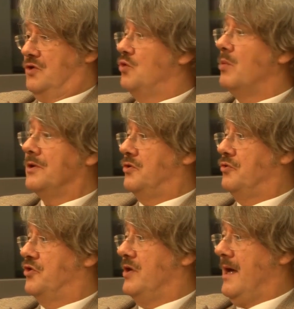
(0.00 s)
You want to
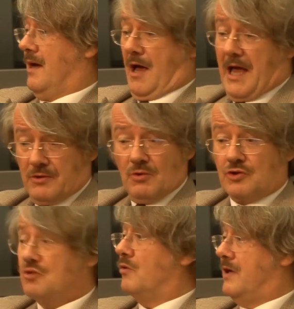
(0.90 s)
share and not
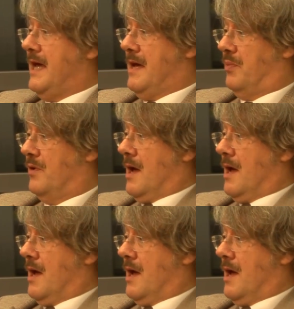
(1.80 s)
to keep.